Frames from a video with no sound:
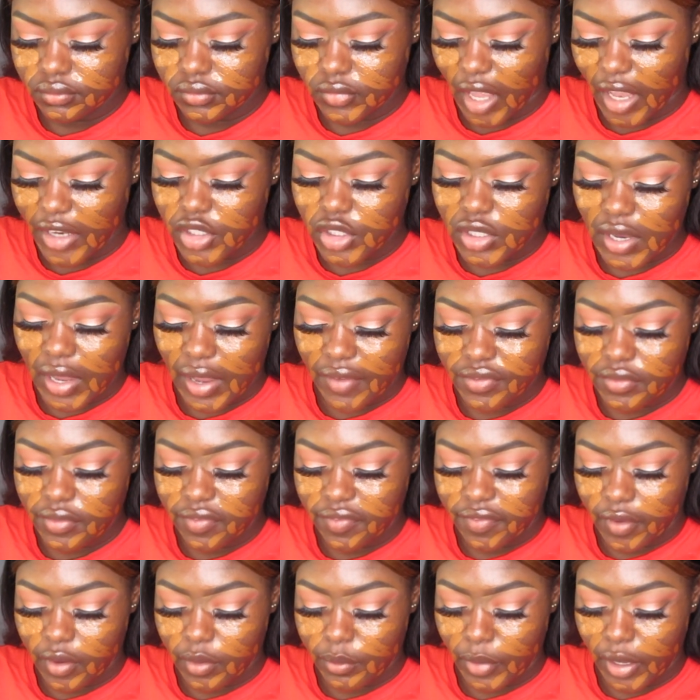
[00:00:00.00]
Actually, I have to
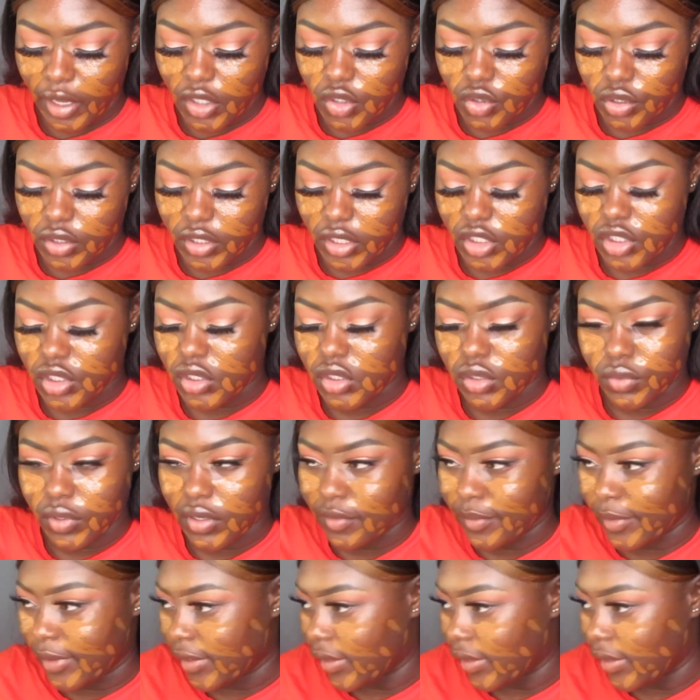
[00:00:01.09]
film my introduction to one of my